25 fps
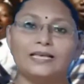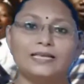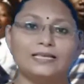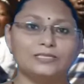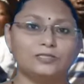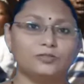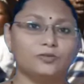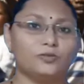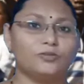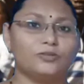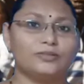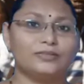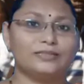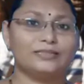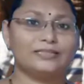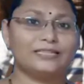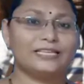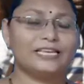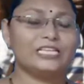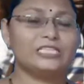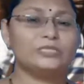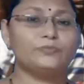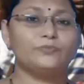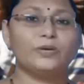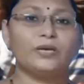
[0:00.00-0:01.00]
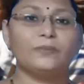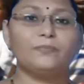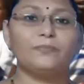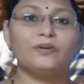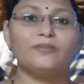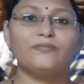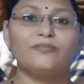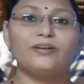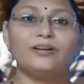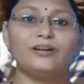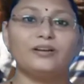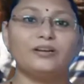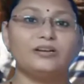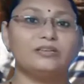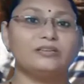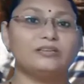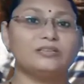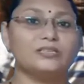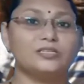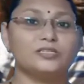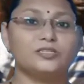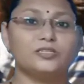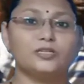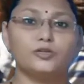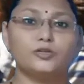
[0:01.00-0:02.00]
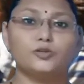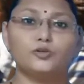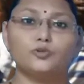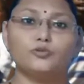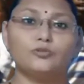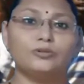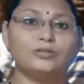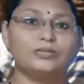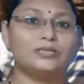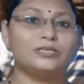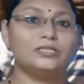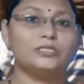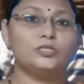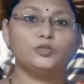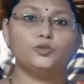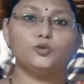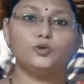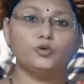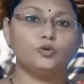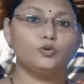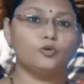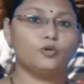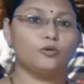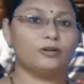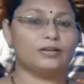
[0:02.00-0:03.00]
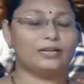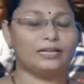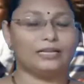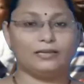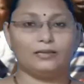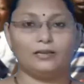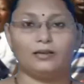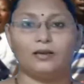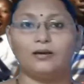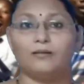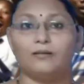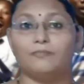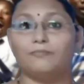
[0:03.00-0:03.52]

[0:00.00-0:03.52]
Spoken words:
So these people were interested to learn Zulu only.